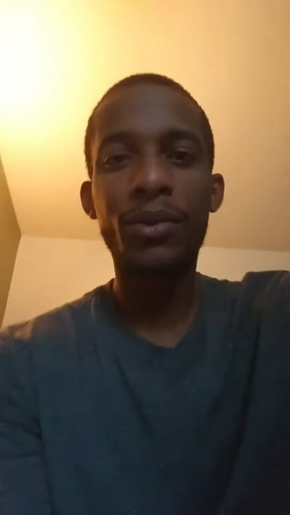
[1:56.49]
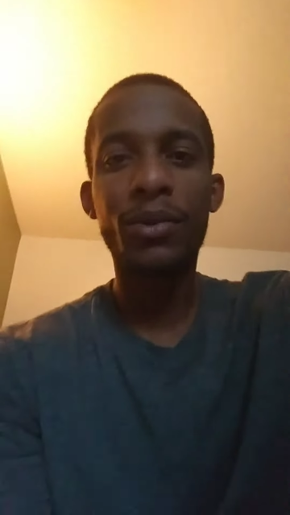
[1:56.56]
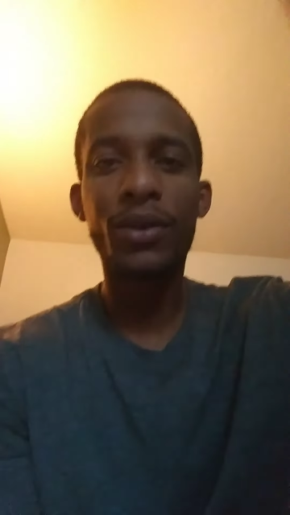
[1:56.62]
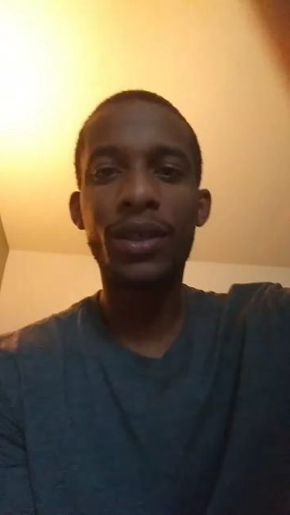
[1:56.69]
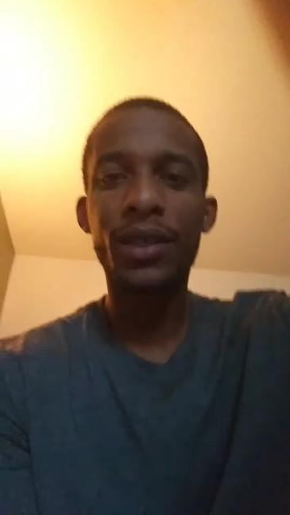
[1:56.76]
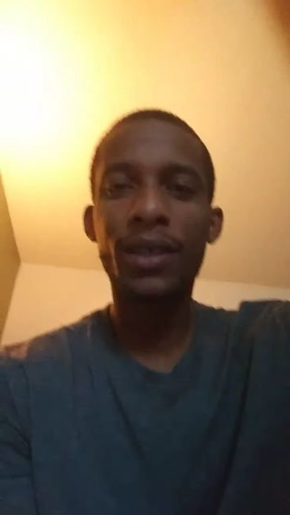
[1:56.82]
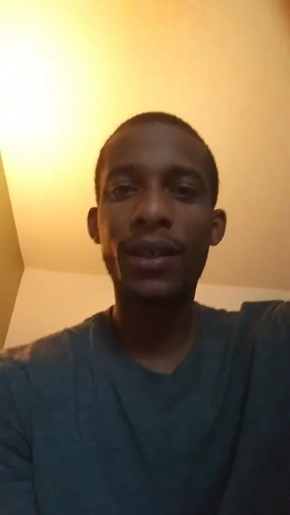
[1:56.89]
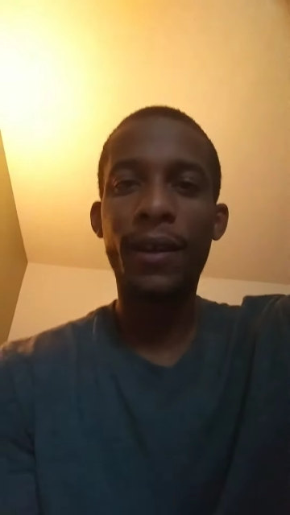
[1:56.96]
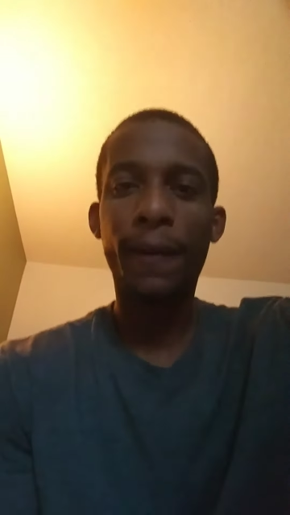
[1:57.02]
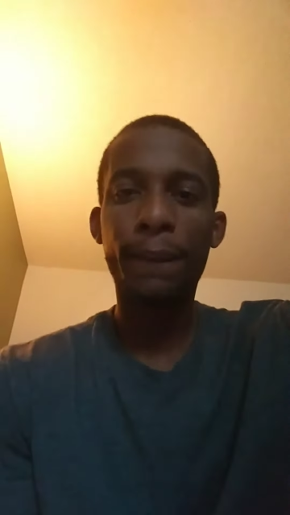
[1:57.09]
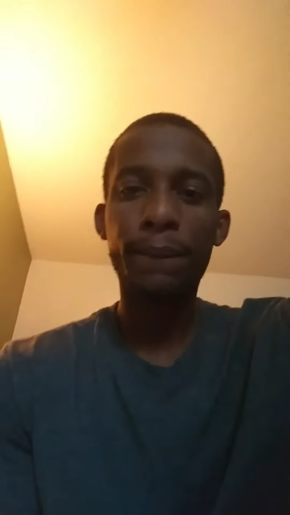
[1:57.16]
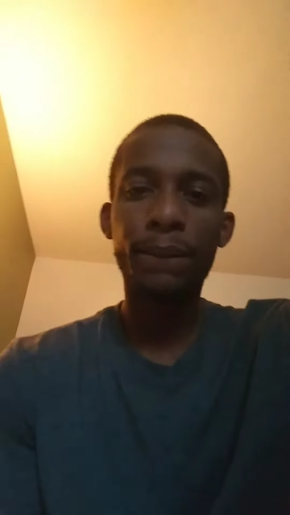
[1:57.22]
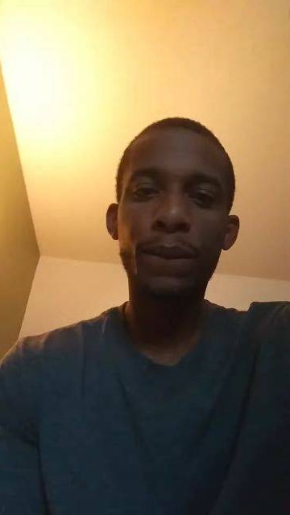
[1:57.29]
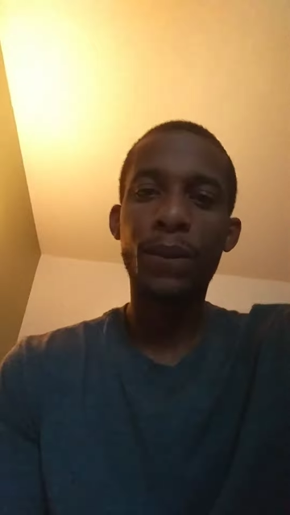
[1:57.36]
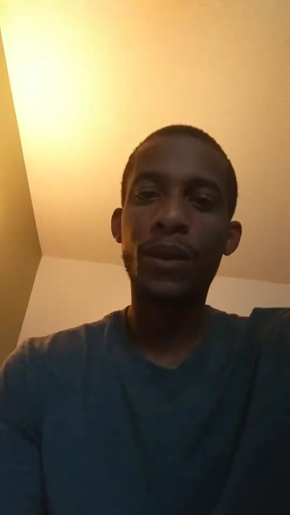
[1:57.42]

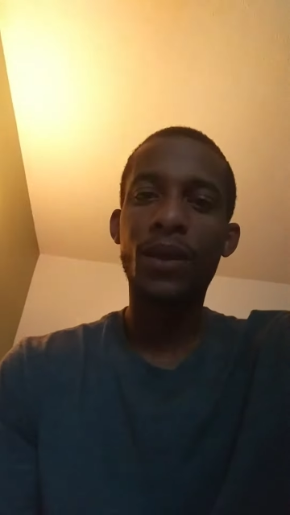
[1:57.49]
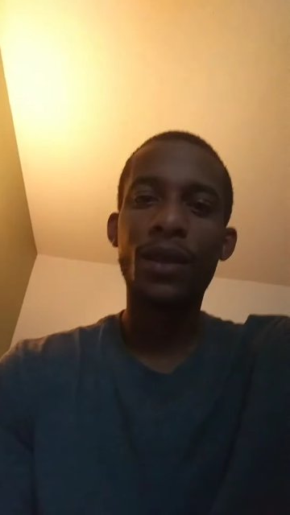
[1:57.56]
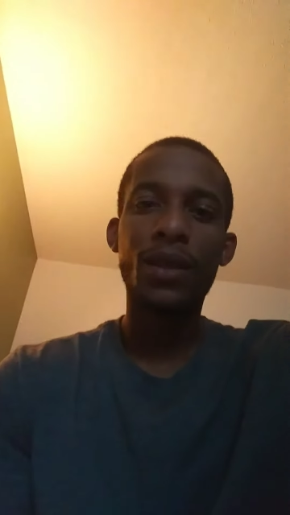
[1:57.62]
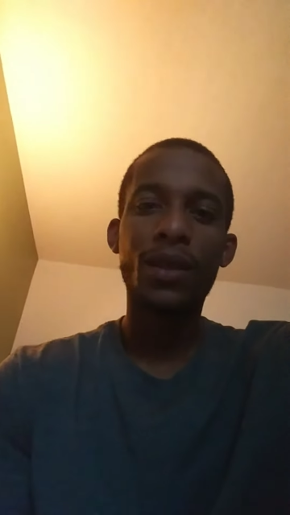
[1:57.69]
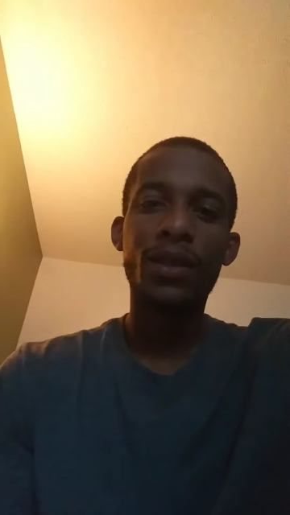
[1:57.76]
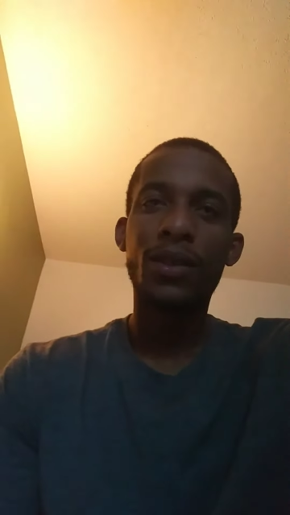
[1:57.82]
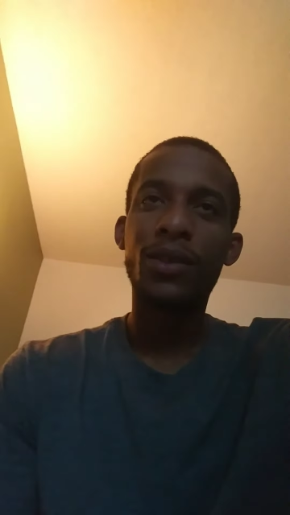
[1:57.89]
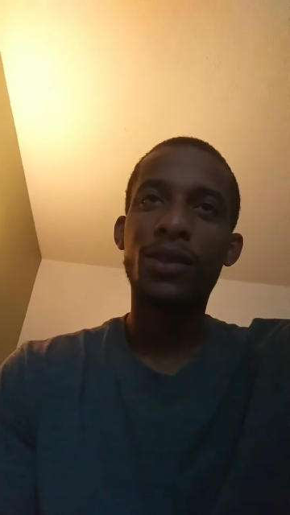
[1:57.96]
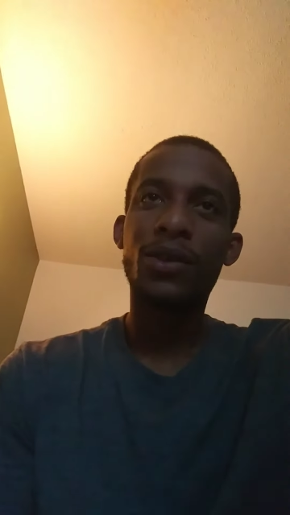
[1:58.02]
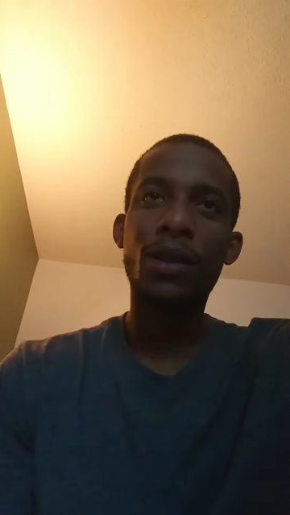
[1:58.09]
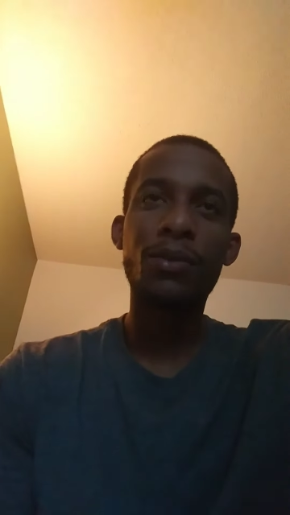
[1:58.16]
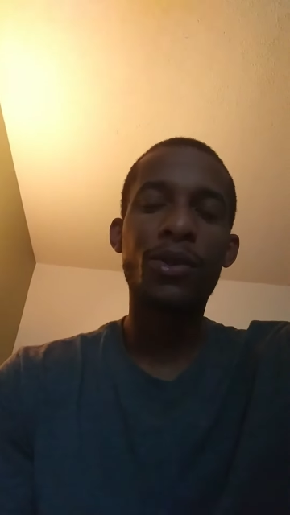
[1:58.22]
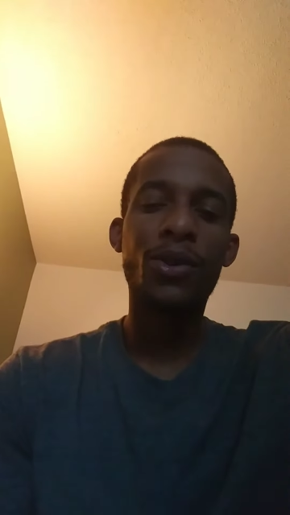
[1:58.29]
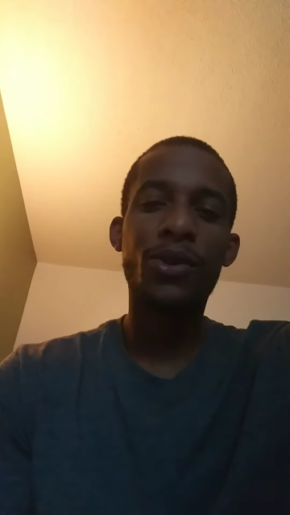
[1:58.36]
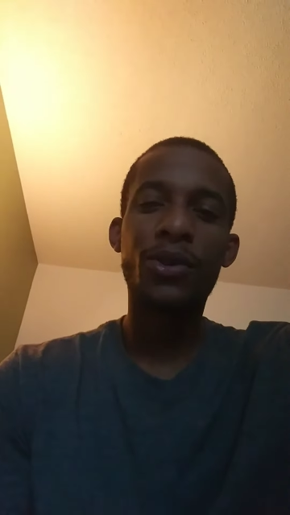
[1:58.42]
Like, something
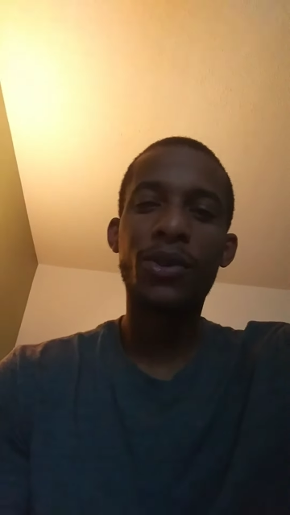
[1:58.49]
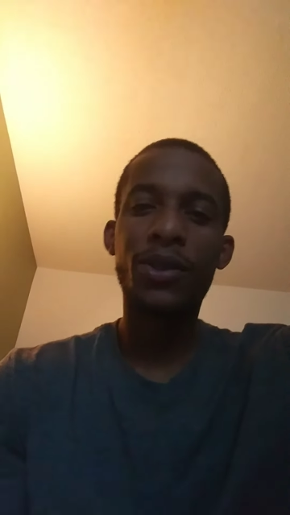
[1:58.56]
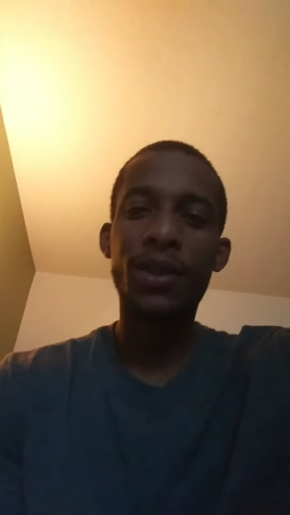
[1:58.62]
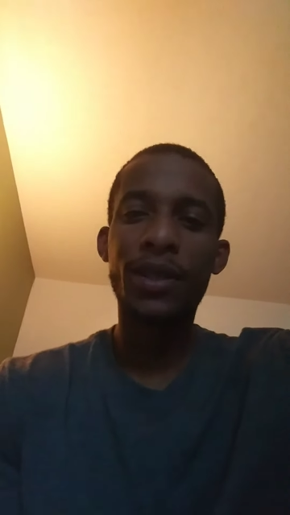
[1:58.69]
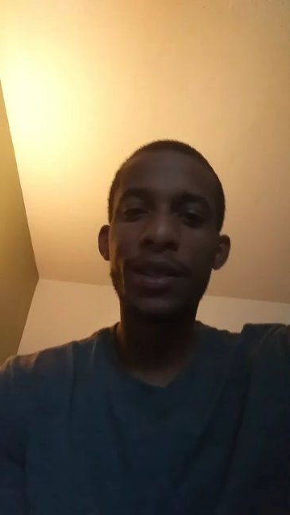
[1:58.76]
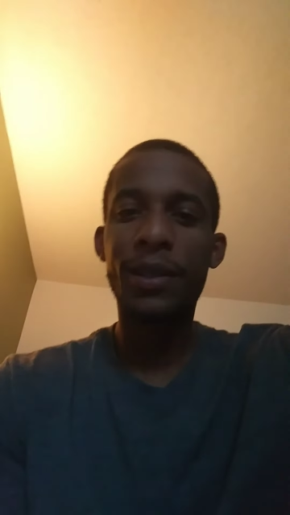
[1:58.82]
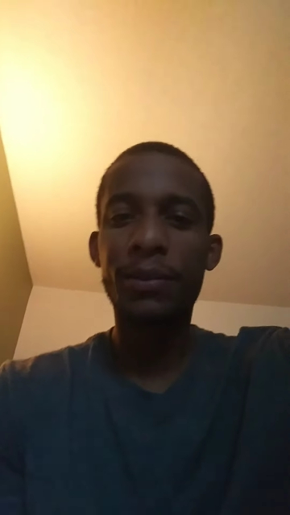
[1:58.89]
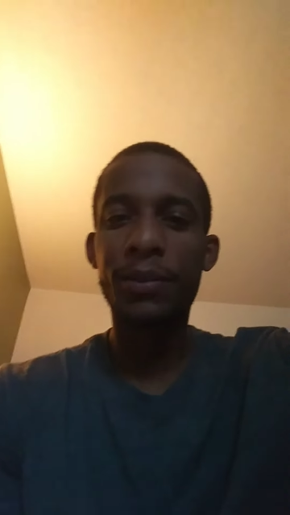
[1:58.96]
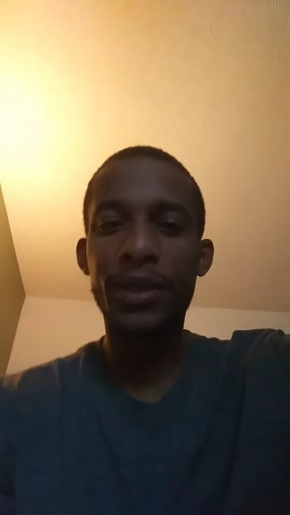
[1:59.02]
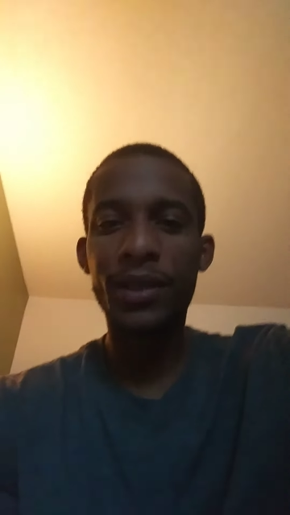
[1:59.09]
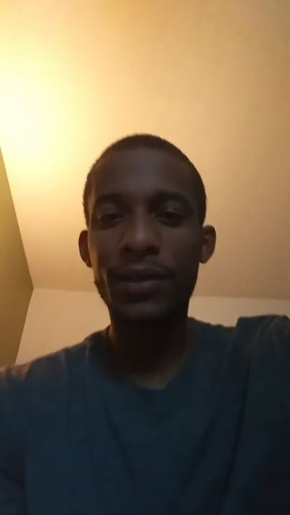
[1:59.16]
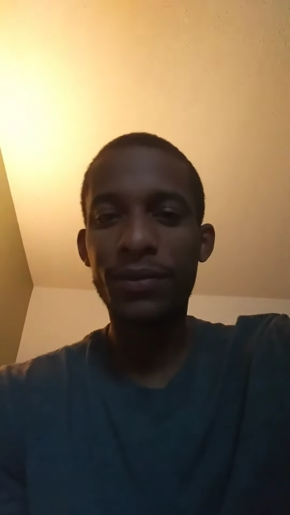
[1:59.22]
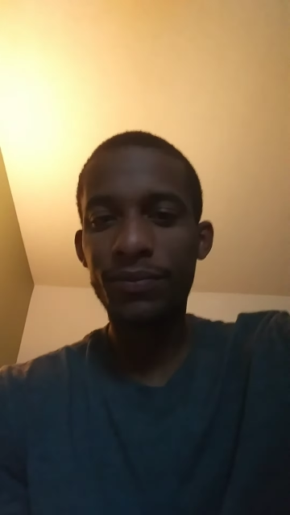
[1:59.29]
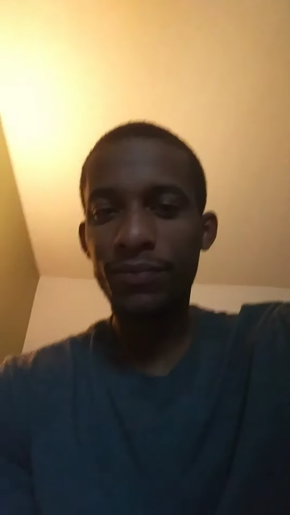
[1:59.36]
going on, you know what I mean?